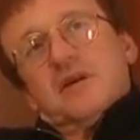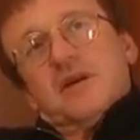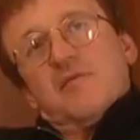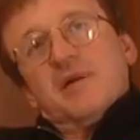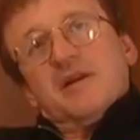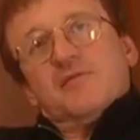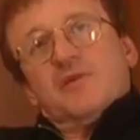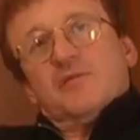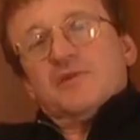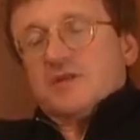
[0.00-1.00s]
have been
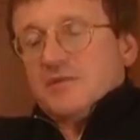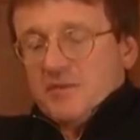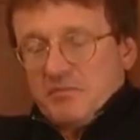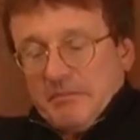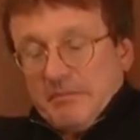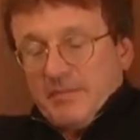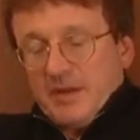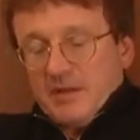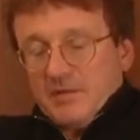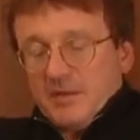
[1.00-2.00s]
involved with some of the, you
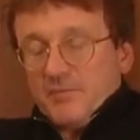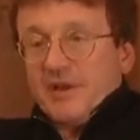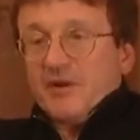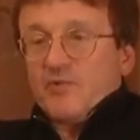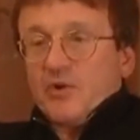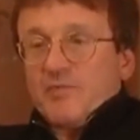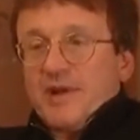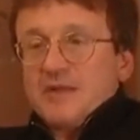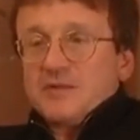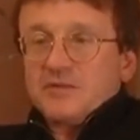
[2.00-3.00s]
know, the bigger rock
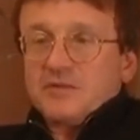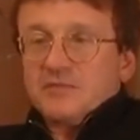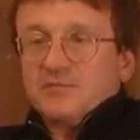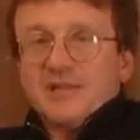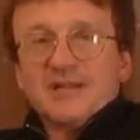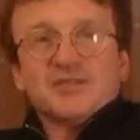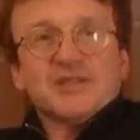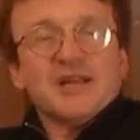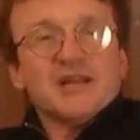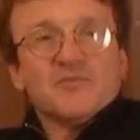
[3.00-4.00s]
bands, played
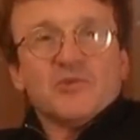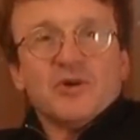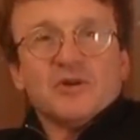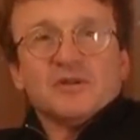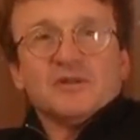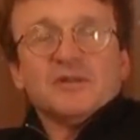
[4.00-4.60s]
stadium rock,